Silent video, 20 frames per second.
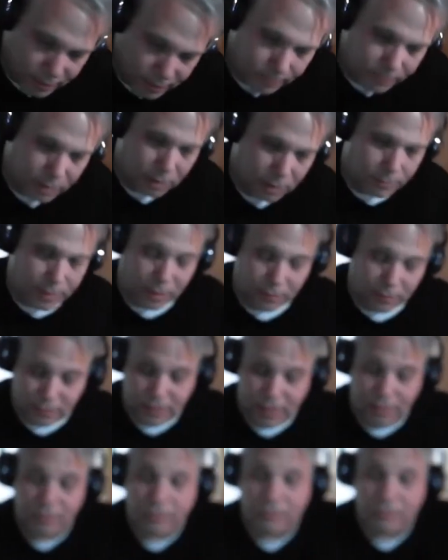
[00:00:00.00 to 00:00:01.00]
something about
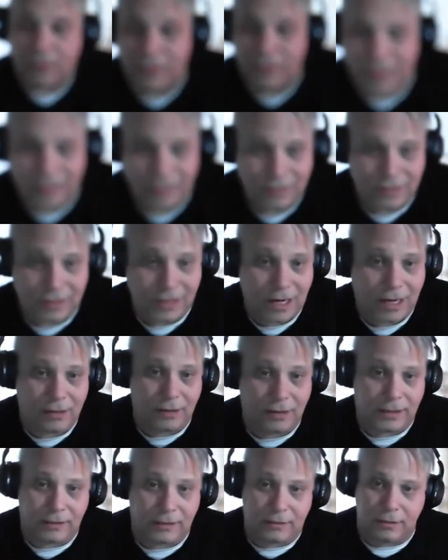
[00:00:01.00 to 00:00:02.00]
some of the things that I
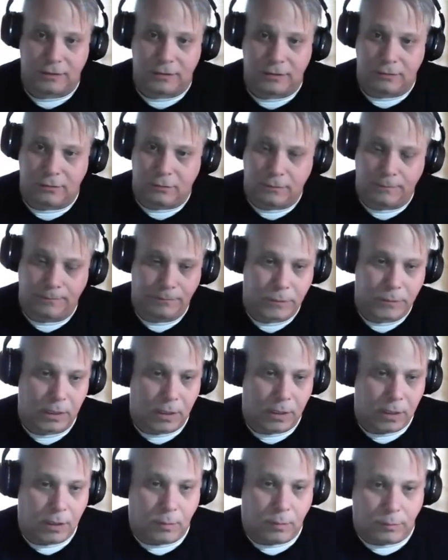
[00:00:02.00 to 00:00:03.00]
like to do
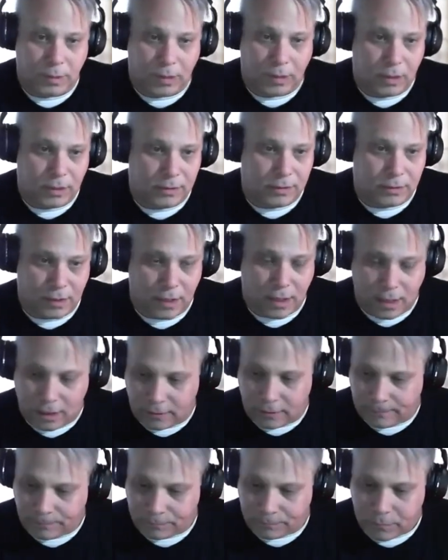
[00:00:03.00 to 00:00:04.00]
because
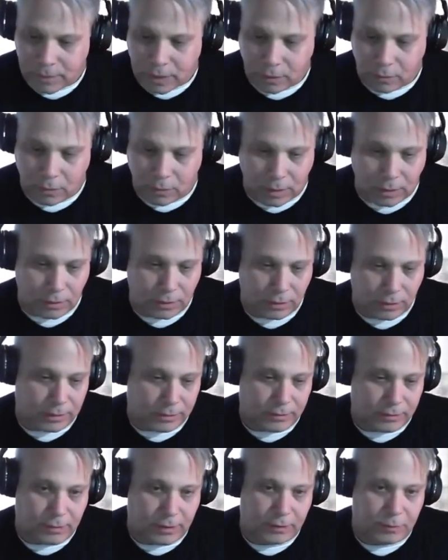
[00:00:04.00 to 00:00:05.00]
uh, uh,
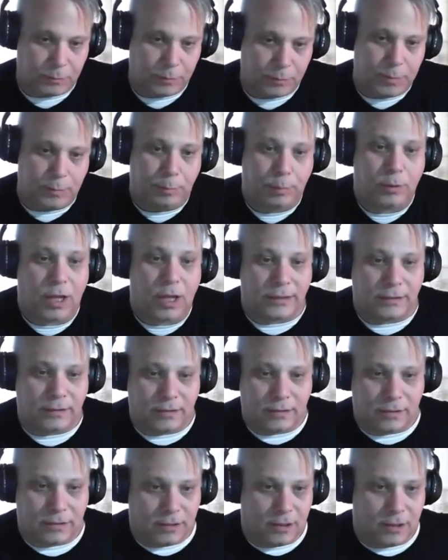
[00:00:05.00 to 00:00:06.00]
let's let's be blunt,
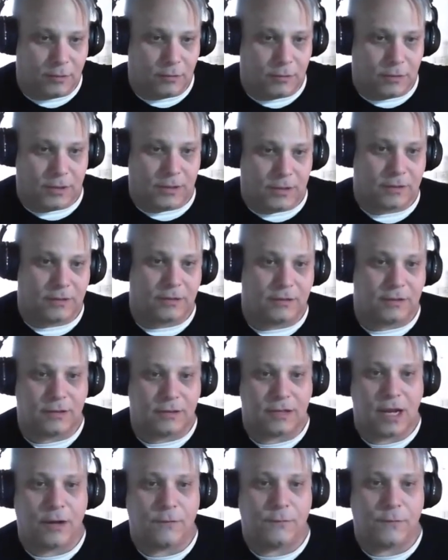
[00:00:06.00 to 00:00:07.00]
you know, these these
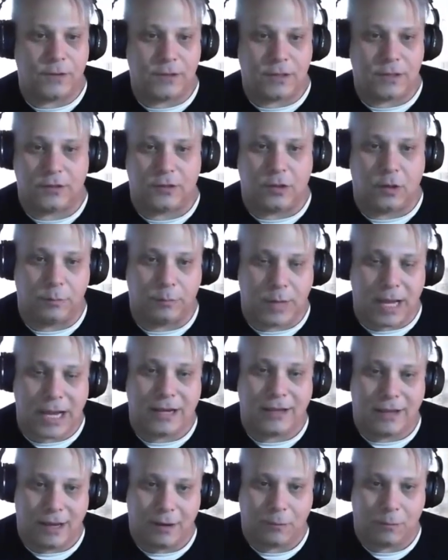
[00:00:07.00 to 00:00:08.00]
conferences don't
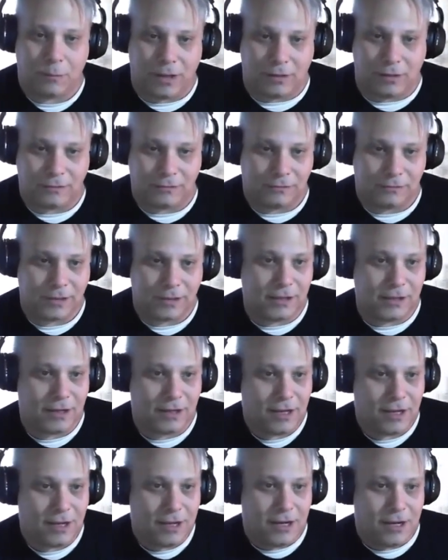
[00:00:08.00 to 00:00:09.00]
pay that well, right?
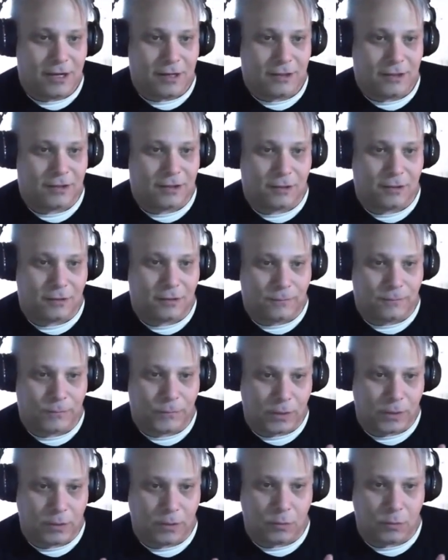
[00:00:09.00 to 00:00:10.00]
So
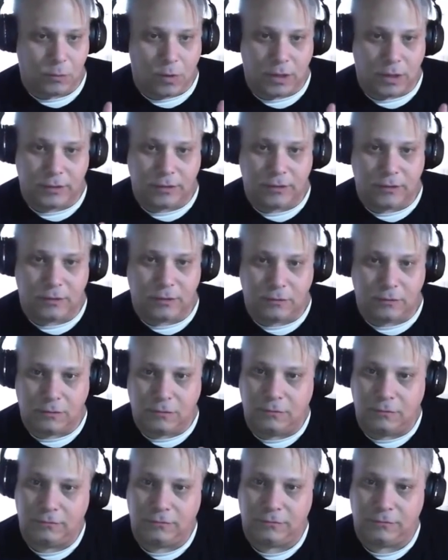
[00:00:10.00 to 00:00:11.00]
you want
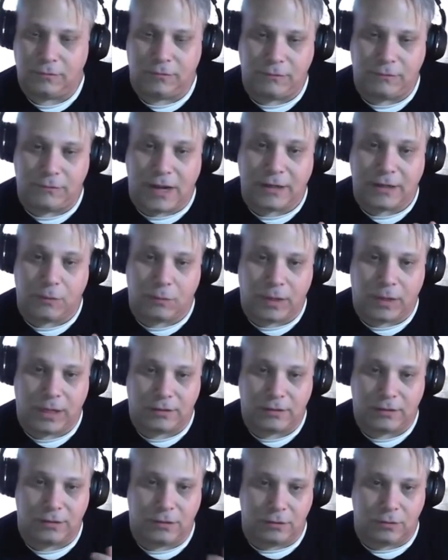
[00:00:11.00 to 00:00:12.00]
to find
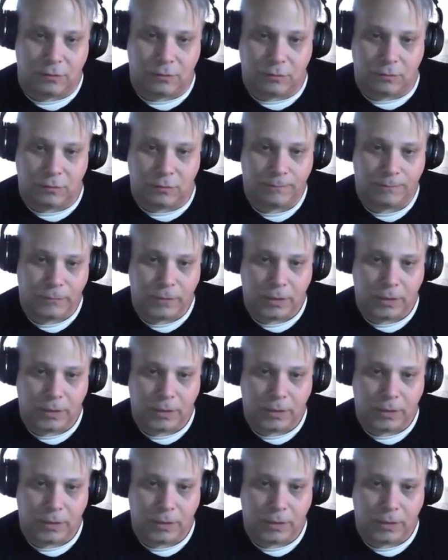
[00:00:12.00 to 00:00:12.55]
ways to,